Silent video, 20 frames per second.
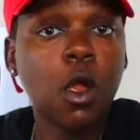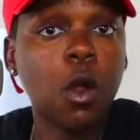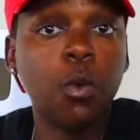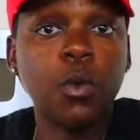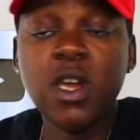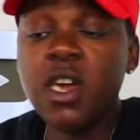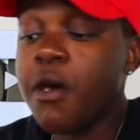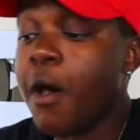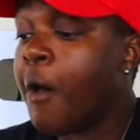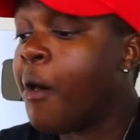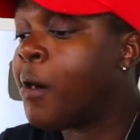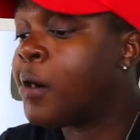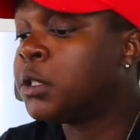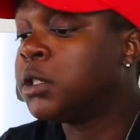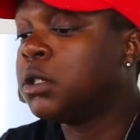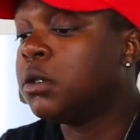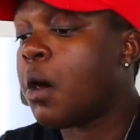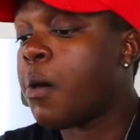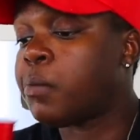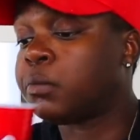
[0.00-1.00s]
We here.
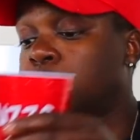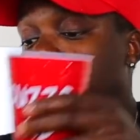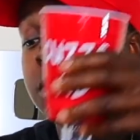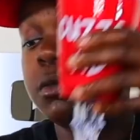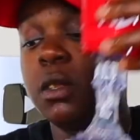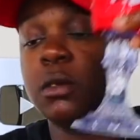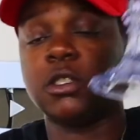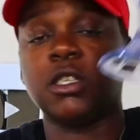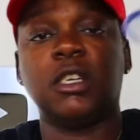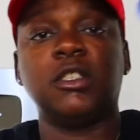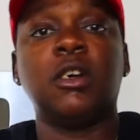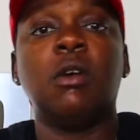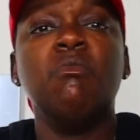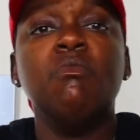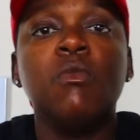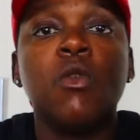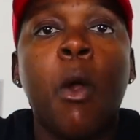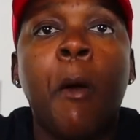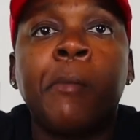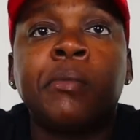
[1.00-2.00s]
It looks
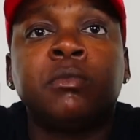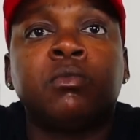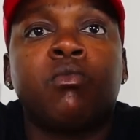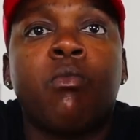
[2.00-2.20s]
like